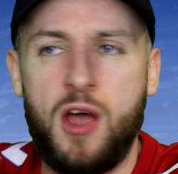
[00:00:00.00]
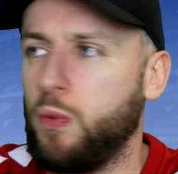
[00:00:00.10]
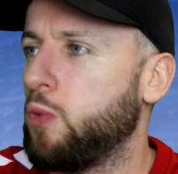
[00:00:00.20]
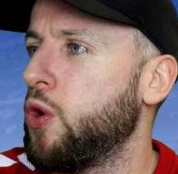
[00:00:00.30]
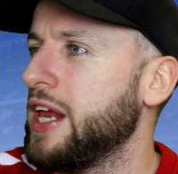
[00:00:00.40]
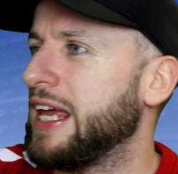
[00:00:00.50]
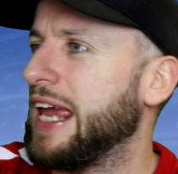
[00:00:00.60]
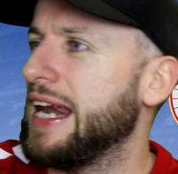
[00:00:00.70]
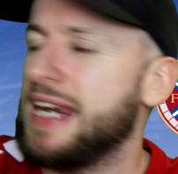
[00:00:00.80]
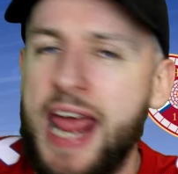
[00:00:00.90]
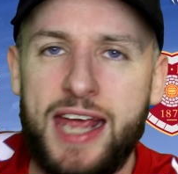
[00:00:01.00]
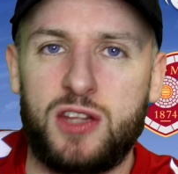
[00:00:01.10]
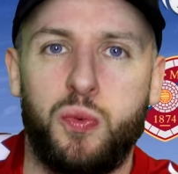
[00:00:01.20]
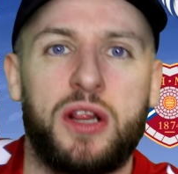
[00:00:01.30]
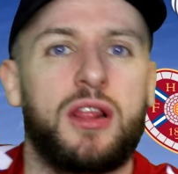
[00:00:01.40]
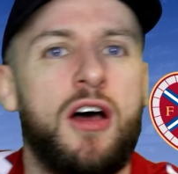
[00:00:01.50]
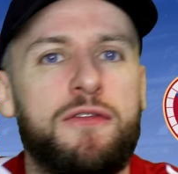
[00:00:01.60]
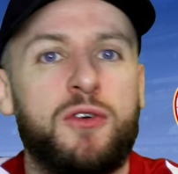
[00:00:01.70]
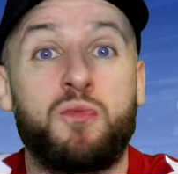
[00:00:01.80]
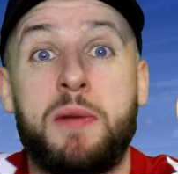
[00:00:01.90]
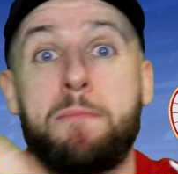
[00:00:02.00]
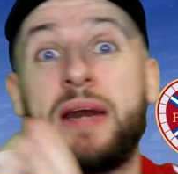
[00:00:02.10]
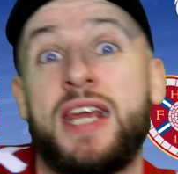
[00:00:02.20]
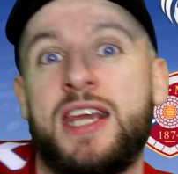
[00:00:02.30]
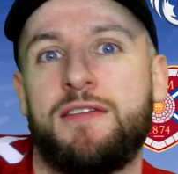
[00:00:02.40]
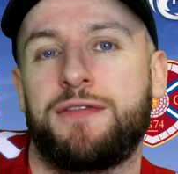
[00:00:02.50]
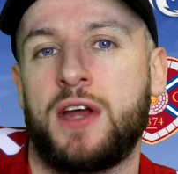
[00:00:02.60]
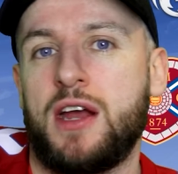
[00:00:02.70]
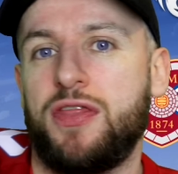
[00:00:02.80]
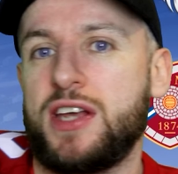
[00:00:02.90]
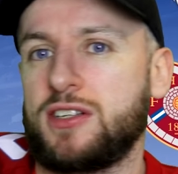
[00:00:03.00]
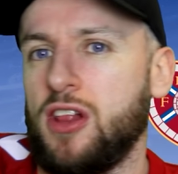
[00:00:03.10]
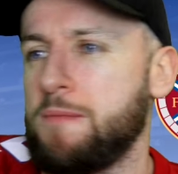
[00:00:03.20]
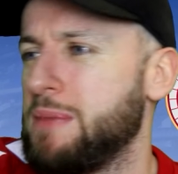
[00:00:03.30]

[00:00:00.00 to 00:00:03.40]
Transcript: We want to connect, we love and we breathe this club,